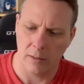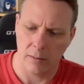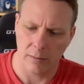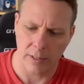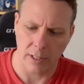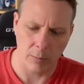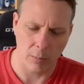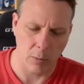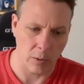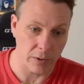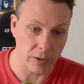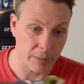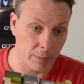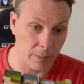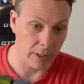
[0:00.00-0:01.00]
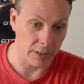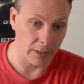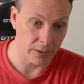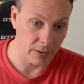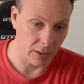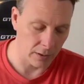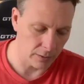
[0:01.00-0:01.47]
Teleporters,
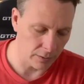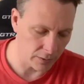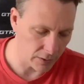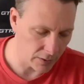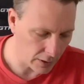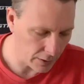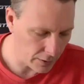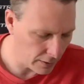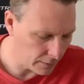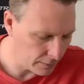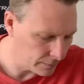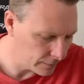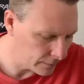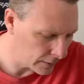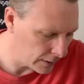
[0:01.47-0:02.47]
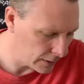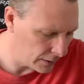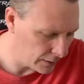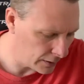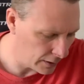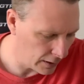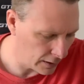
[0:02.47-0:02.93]
springs, tunnels, etc. Very
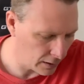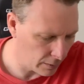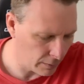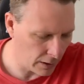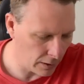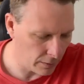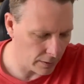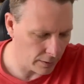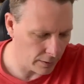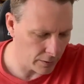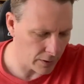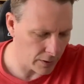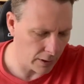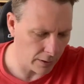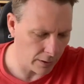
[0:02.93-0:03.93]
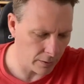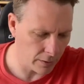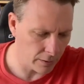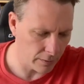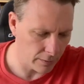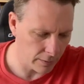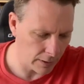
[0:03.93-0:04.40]
easy to get them out. There's
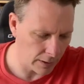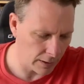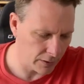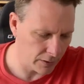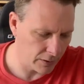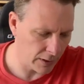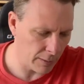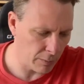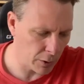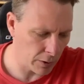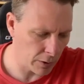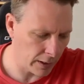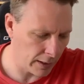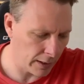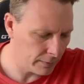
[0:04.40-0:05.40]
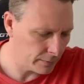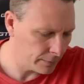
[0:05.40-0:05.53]
another same tray.